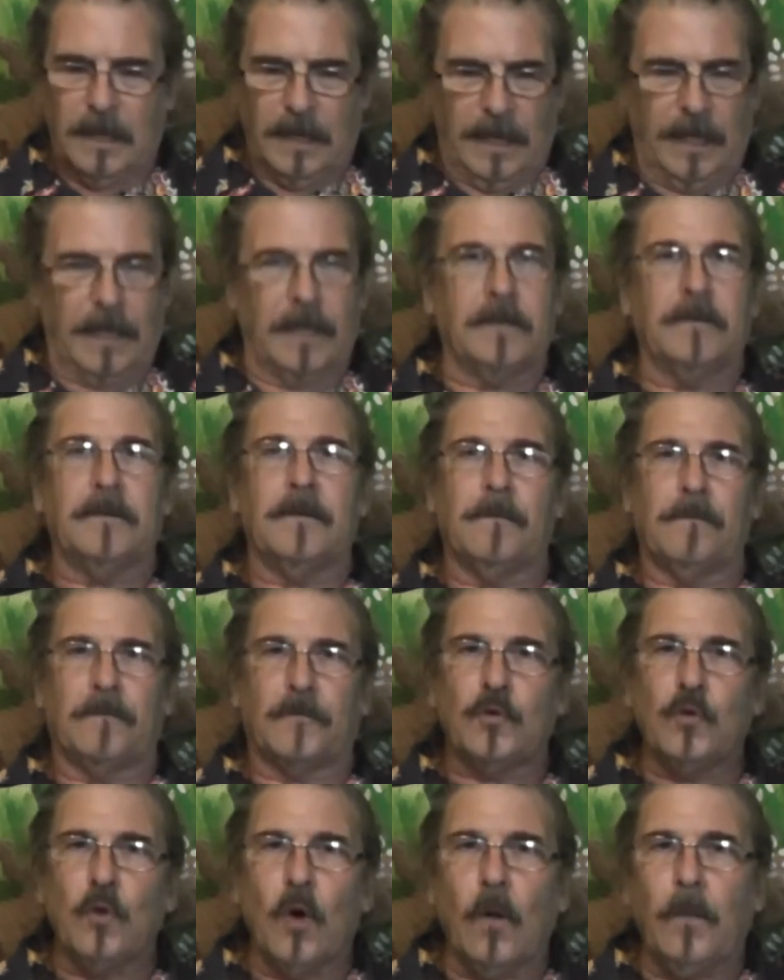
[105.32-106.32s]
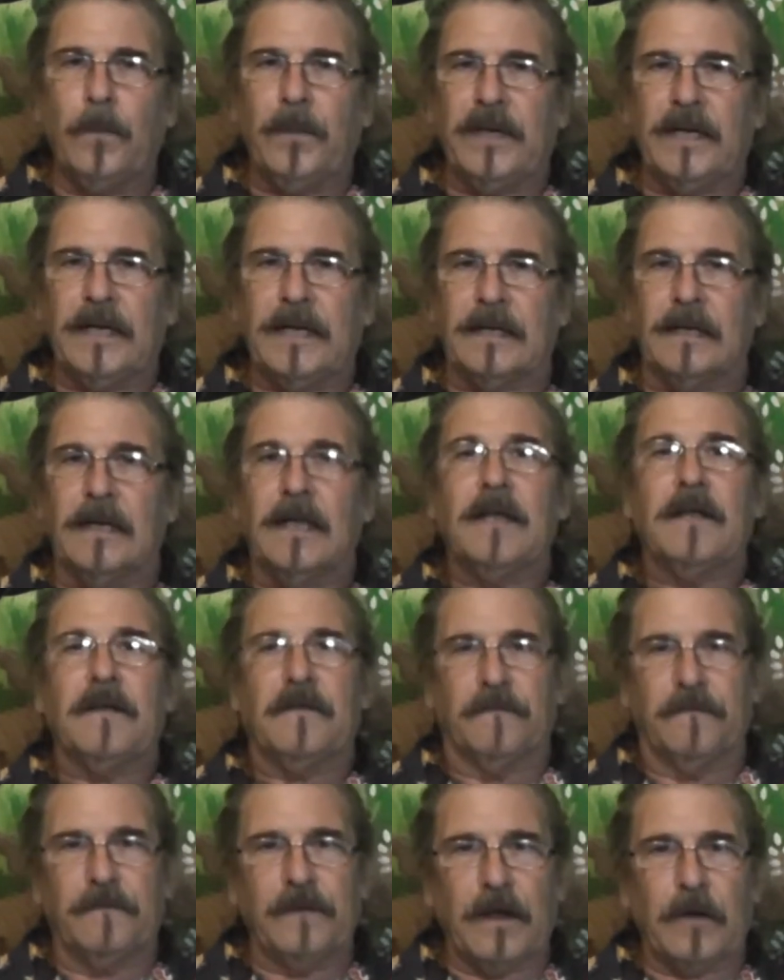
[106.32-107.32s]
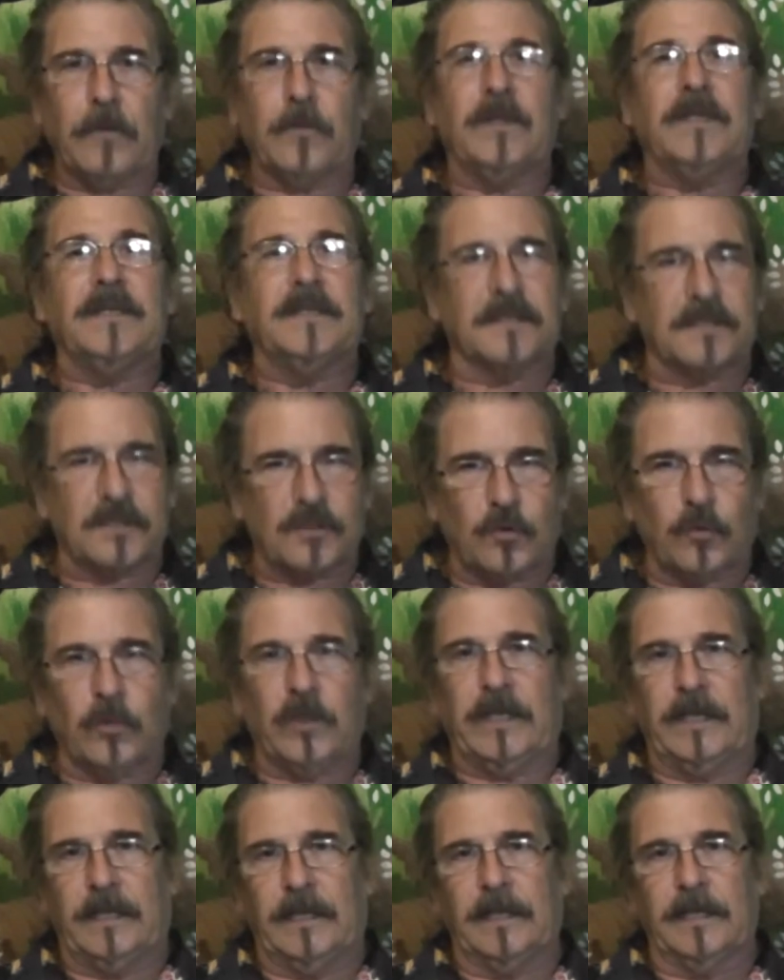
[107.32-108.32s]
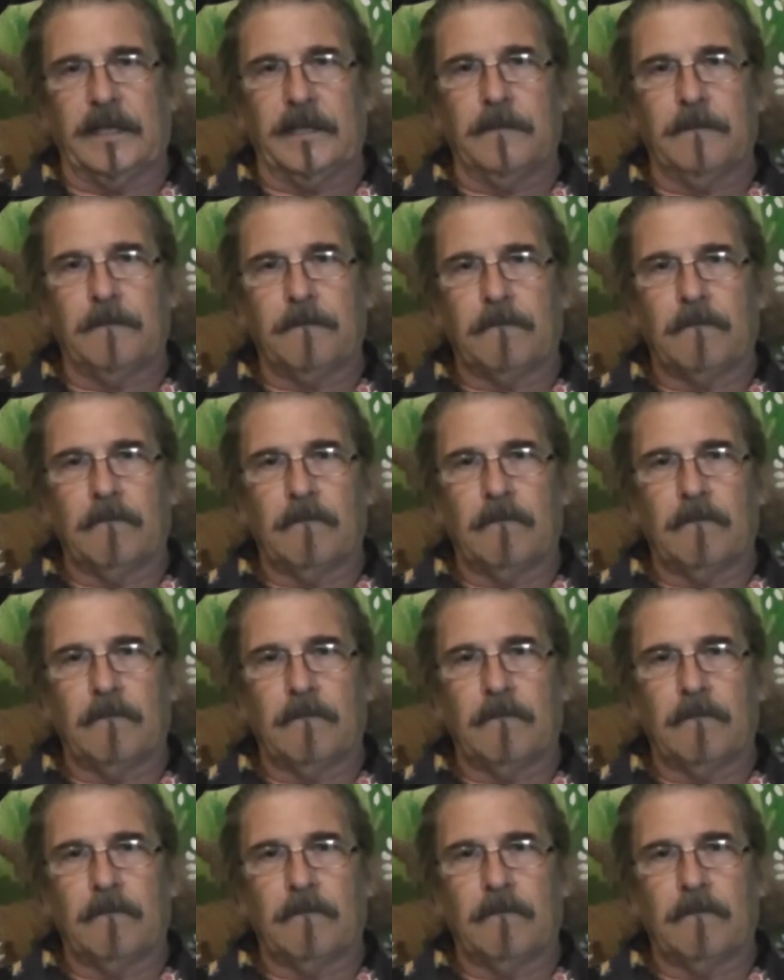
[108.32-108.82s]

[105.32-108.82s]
And to open it very discreetly.